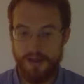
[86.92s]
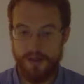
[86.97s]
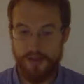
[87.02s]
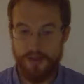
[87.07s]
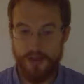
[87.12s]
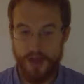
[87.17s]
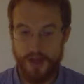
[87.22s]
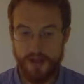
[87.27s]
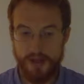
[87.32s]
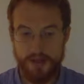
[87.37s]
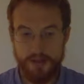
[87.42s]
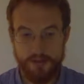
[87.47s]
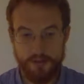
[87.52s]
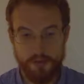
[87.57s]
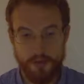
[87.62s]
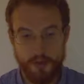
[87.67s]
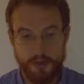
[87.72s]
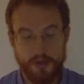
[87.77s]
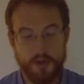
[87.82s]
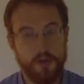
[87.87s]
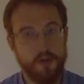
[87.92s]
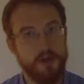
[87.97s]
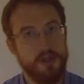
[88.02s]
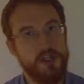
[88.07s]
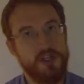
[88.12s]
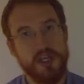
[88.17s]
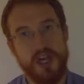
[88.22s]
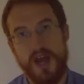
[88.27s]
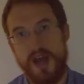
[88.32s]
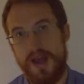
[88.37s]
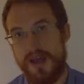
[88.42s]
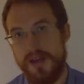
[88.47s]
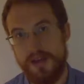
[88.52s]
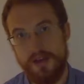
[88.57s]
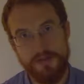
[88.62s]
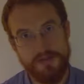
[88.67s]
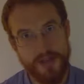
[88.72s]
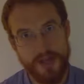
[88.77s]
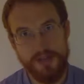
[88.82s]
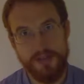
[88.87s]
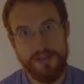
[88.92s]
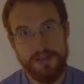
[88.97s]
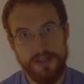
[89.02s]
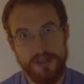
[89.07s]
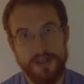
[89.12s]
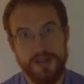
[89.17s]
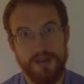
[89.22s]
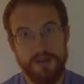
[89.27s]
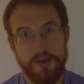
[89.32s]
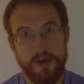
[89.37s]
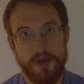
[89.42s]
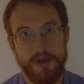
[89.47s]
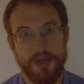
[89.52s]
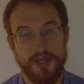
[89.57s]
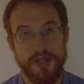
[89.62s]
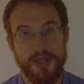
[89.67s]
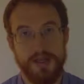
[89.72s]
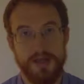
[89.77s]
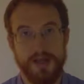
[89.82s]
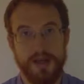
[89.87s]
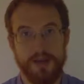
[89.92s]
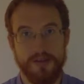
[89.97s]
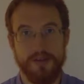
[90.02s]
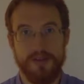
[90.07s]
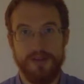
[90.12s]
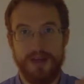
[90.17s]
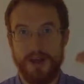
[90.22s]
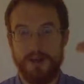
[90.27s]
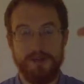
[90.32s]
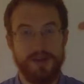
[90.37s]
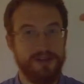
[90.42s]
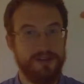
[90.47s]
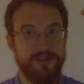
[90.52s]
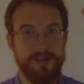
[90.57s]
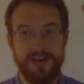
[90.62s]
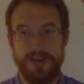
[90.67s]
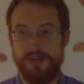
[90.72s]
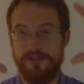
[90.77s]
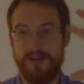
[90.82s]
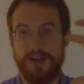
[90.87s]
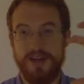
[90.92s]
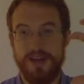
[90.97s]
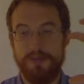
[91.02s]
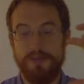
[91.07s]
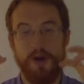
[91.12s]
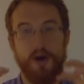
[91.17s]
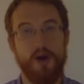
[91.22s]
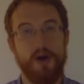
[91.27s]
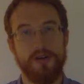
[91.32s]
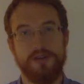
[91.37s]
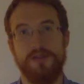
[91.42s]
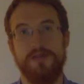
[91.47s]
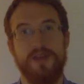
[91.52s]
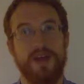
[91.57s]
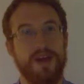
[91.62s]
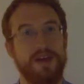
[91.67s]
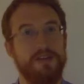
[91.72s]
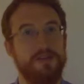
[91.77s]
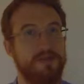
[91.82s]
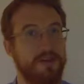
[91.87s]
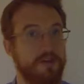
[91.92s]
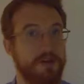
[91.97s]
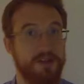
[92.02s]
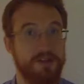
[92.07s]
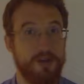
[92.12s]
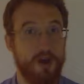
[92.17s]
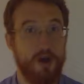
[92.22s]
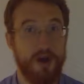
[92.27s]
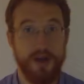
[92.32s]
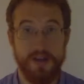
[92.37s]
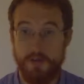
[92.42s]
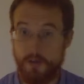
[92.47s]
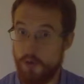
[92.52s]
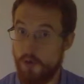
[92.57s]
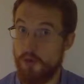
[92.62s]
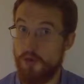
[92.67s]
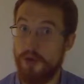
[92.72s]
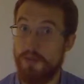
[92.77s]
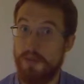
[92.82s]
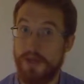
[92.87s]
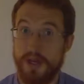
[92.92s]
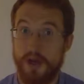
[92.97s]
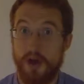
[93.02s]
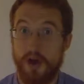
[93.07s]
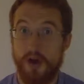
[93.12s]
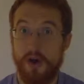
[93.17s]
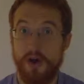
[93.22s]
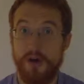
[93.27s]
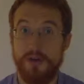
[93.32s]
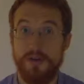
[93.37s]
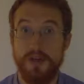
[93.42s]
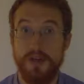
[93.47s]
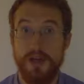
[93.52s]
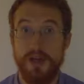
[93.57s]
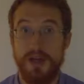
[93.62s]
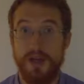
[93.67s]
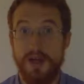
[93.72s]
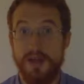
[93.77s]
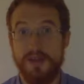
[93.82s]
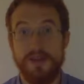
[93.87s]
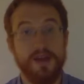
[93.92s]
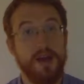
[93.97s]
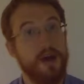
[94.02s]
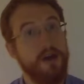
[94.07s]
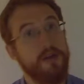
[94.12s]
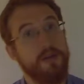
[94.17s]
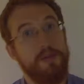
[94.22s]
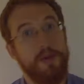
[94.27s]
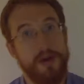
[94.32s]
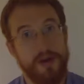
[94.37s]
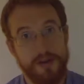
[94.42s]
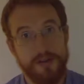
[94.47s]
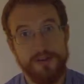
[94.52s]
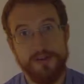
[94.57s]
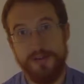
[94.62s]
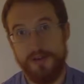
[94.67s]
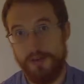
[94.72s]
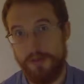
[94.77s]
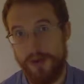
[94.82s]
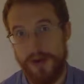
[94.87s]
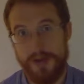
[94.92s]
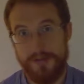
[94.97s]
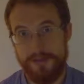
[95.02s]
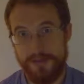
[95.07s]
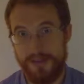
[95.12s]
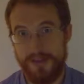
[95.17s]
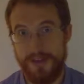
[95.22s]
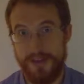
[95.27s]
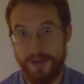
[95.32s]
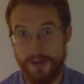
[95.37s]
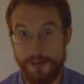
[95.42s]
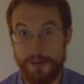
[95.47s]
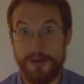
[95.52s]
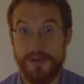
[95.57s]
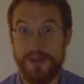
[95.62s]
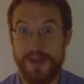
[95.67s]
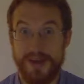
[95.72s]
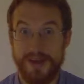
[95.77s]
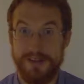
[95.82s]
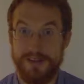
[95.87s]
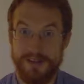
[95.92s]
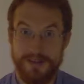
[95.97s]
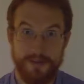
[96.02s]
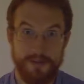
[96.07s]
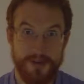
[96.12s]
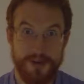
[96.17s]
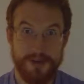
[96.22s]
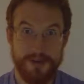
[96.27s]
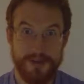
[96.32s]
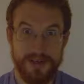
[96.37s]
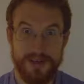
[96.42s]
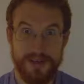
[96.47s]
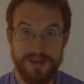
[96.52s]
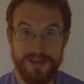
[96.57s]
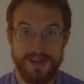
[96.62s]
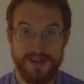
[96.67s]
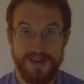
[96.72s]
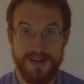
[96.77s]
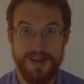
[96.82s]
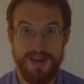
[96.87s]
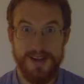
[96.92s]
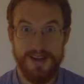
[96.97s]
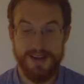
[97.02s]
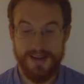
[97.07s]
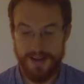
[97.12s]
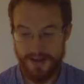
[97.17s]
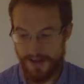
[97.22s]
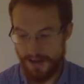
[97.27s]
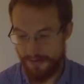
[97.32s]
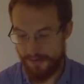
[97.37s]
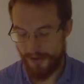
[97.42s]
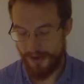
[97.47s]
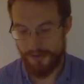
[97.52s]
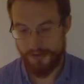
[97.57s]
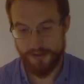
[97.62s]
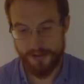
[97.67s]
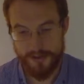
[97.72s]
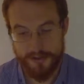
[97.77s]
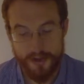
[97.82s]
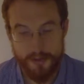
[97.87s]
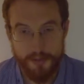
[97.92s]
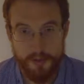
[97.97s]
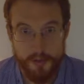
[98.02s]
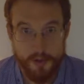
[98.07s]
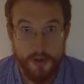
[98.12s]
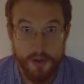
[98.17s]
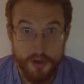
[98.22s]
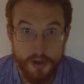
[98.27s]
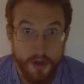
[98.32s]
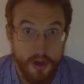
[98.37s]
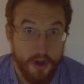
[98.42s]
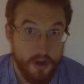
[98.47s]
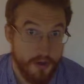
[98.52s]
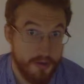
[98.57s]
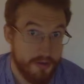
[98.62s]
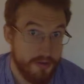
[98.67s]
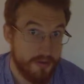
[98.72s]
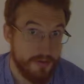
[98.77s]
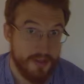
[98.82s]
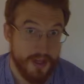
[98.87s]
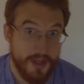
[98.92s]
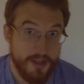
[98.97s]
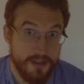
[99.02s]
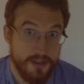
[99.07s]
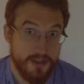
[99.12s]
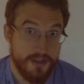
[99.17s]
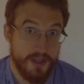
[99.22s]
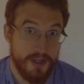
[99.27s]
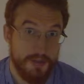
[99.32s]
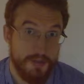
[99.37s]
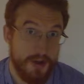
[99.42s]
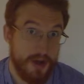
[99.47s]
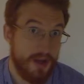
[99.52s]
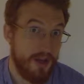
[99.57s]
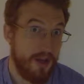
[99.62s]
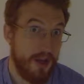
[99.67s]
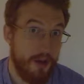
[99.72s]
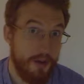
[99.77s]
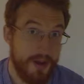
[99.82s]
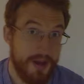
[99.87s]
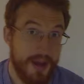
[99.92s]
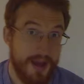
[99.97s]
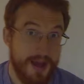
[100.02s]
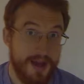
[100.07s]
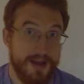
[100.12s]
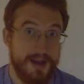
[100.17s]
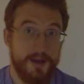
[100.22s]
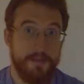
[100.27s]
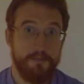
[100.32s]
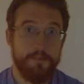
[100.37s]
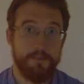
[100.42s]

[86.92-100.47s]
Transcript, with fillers: that is what we call a chain of tension in the body. Now, that means that if any part of that is very tight or gripping hard, the other parts of it will have to deal with that in some way or another. Now, if i for example, got loads of tension in my lower leg,